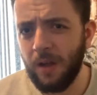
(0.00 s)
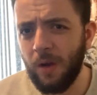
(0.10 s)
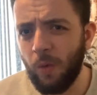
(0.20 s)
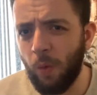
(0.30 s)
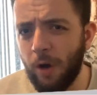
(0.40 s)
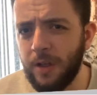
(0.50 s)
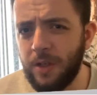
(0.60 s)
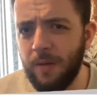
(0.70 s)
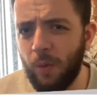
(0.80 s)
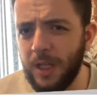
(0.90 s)

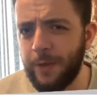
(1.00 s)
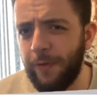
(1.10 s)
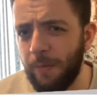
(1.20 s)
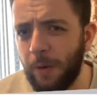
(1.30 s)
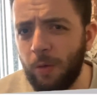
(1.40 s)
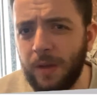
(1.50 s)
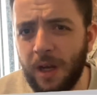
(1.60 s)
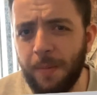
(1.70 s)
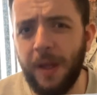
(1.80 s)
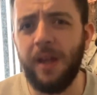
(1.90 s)
Which football
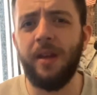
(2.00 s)
derby